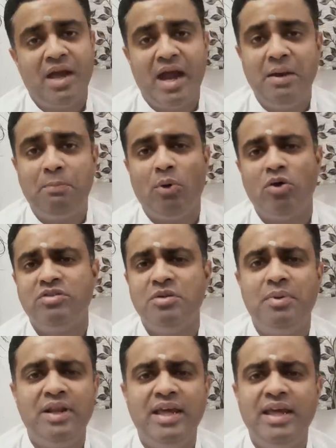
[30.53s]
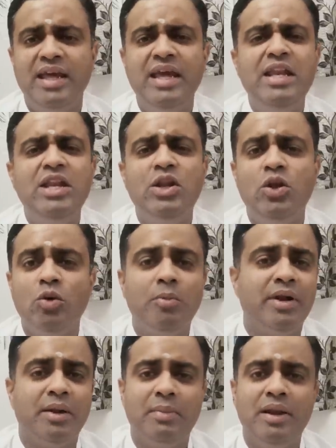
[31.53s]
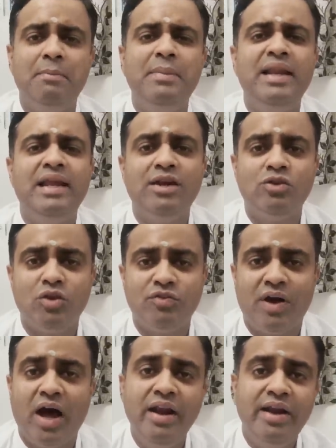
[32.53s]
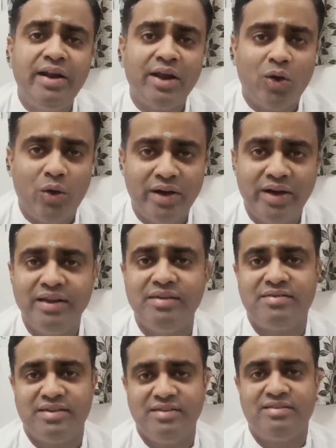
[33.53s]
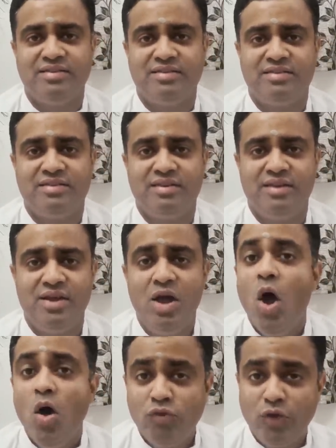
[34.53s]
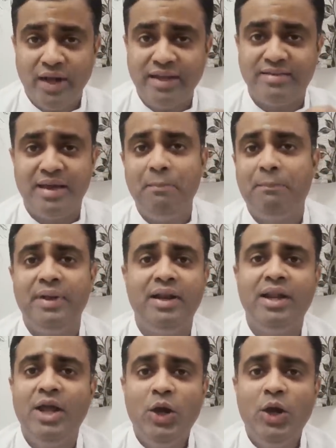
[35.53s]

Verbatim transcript: and possibly innumerable millions of unrecorded instances. For example,